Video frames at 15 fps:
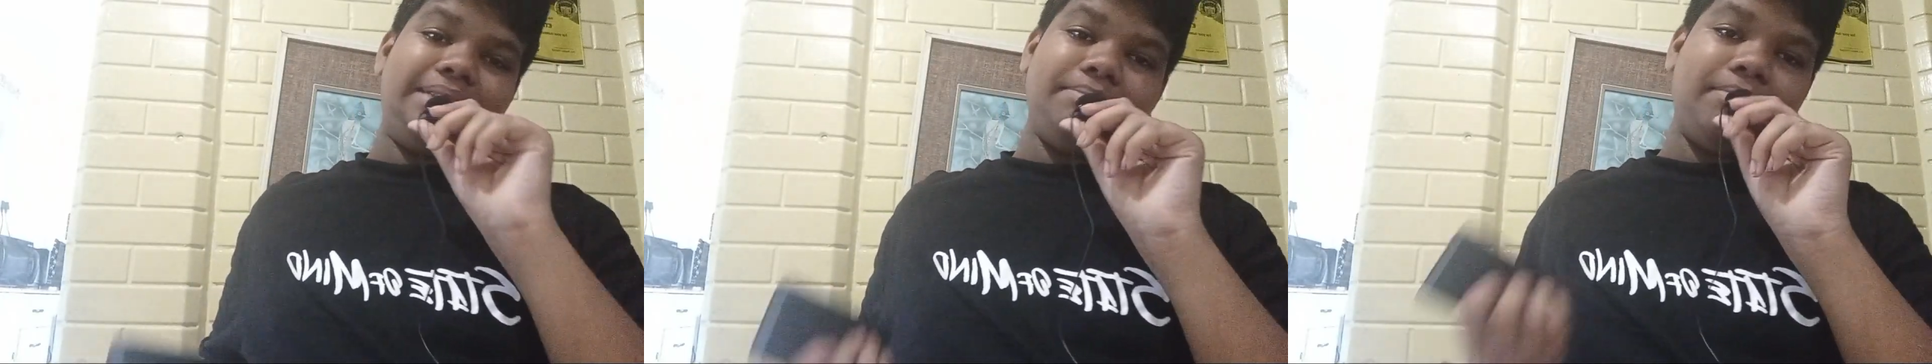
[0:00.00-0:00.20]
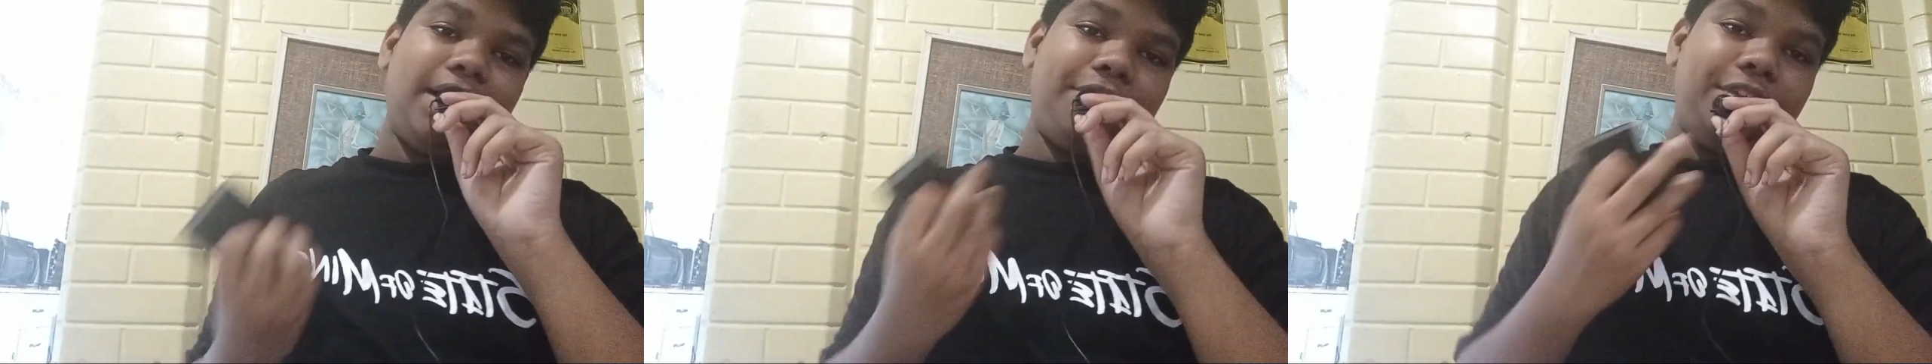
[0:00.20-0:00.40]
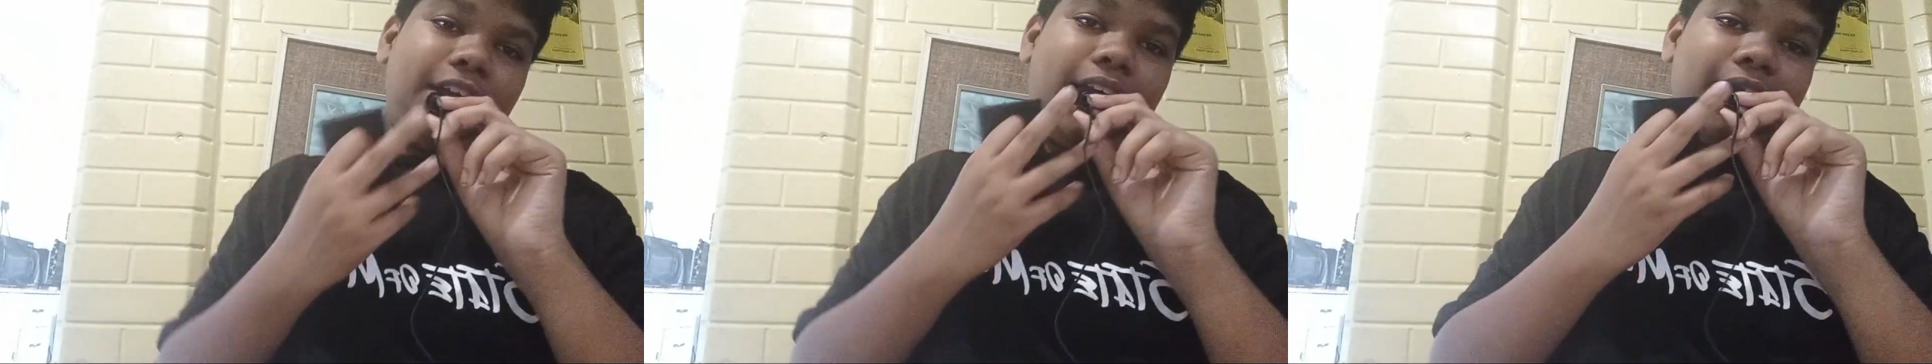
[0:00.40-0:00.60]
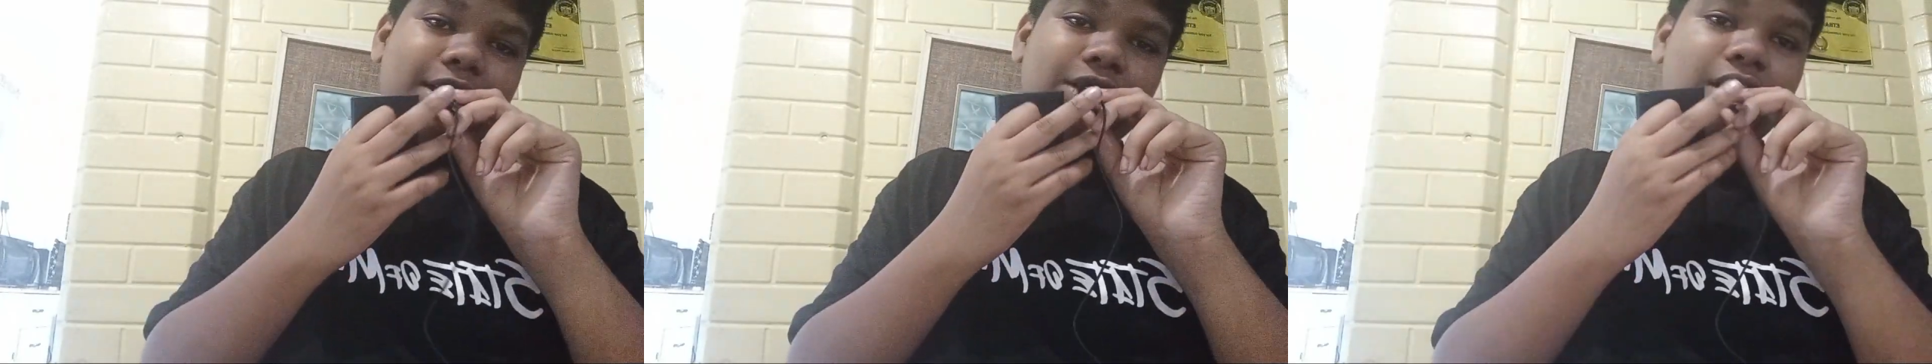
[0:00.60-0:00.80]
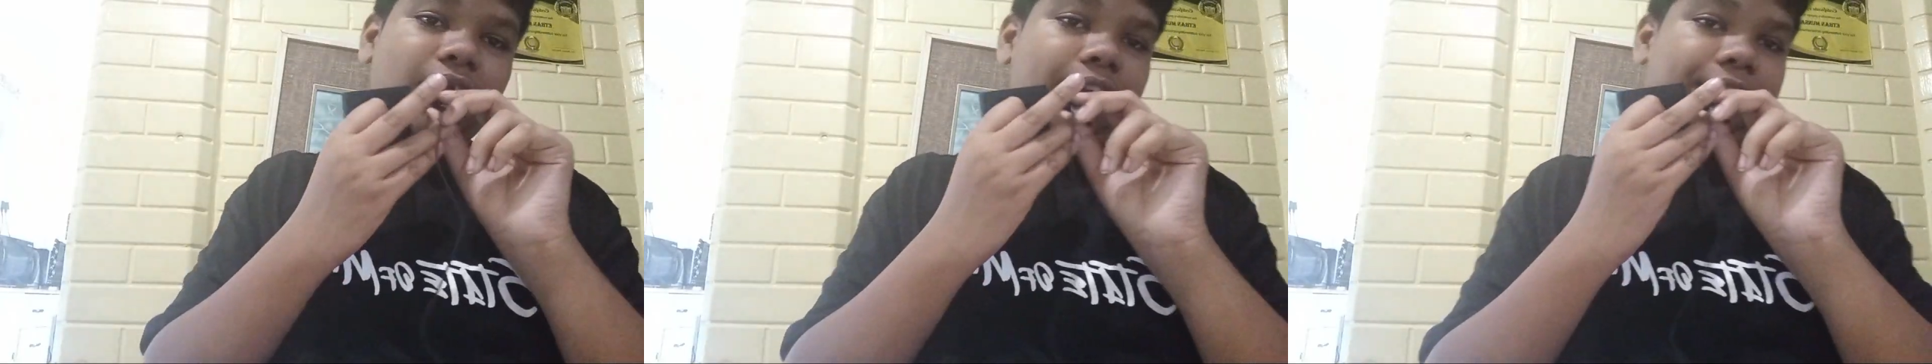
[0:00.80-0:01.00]
Afrikaans is
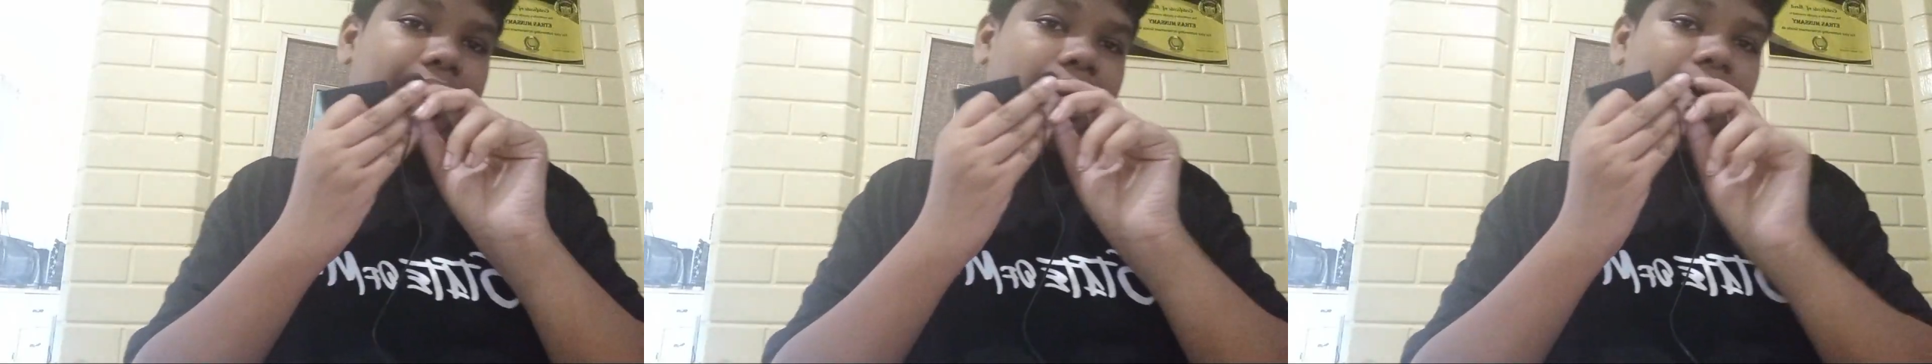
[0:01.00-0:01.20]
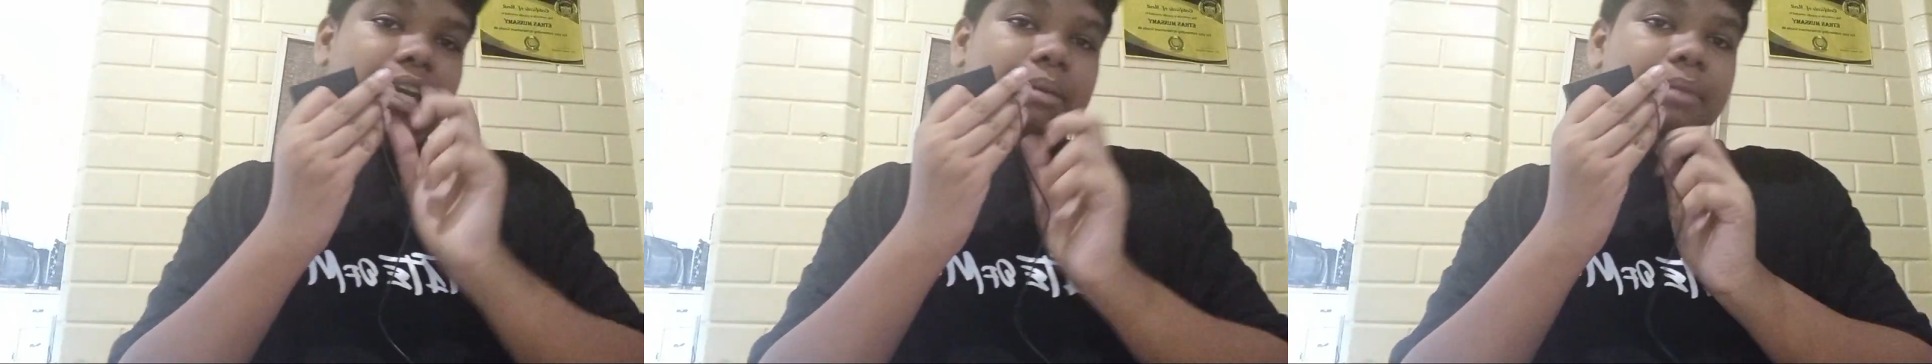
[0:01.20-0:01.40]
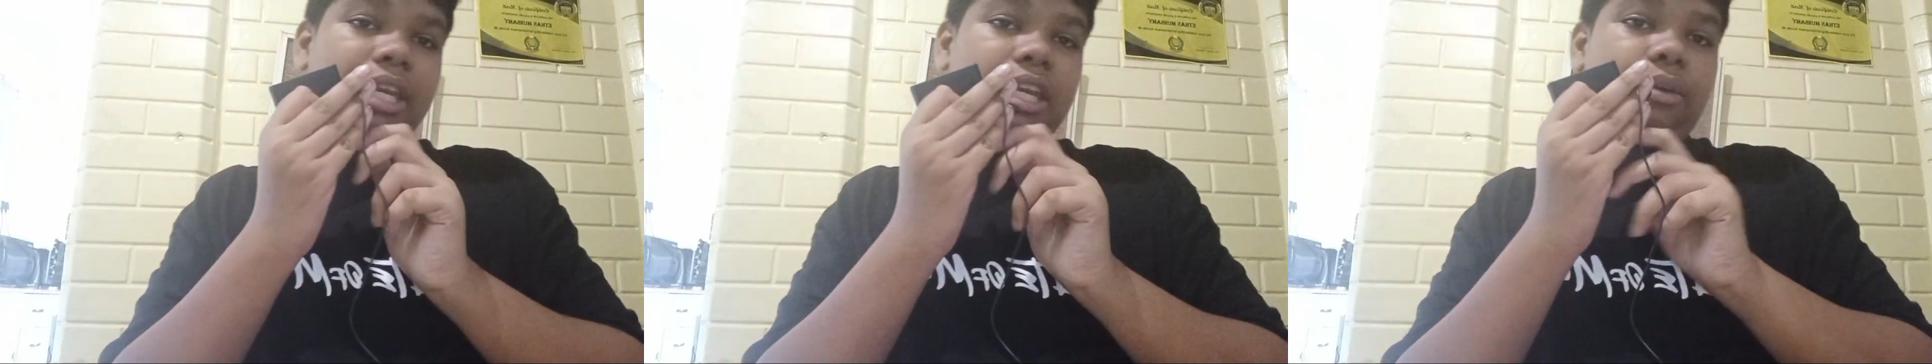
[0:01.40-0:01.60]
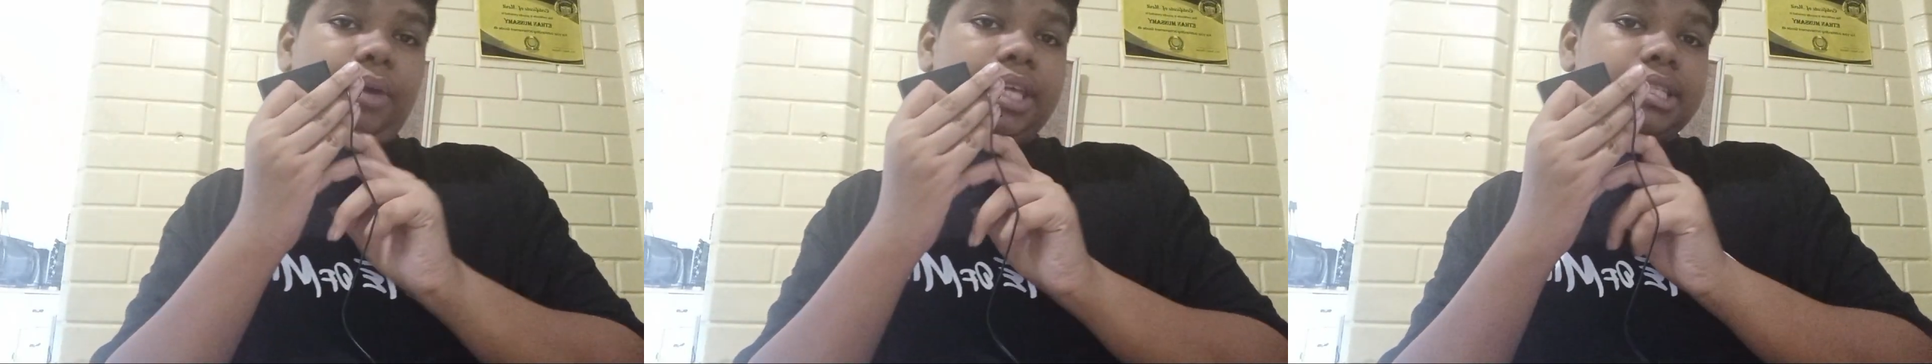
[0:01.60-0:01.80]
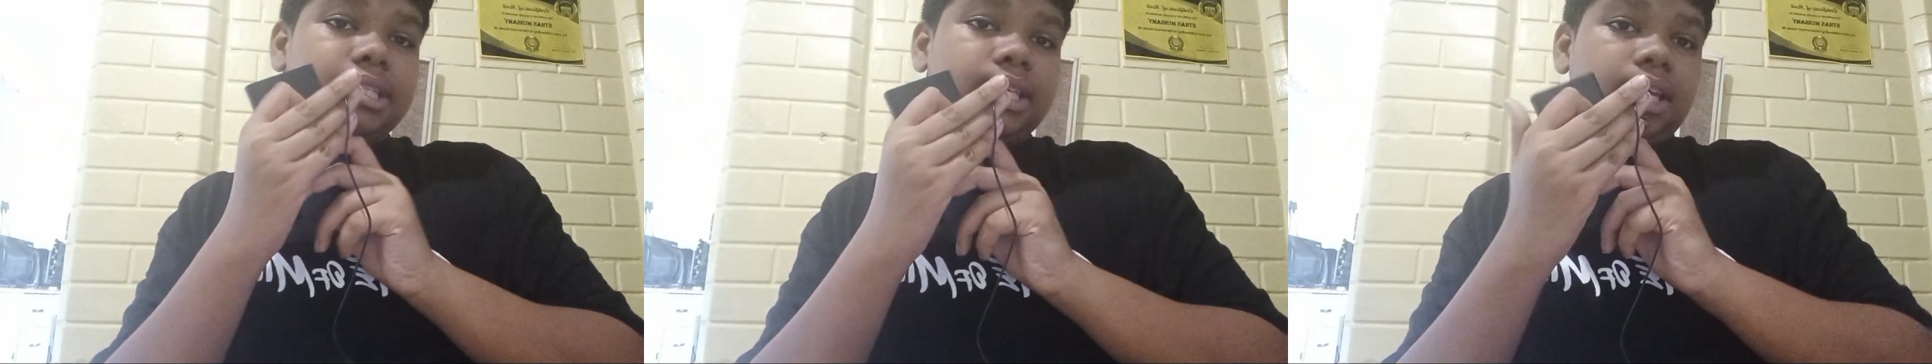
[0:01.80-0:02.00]
not Afrikaans, but anyways,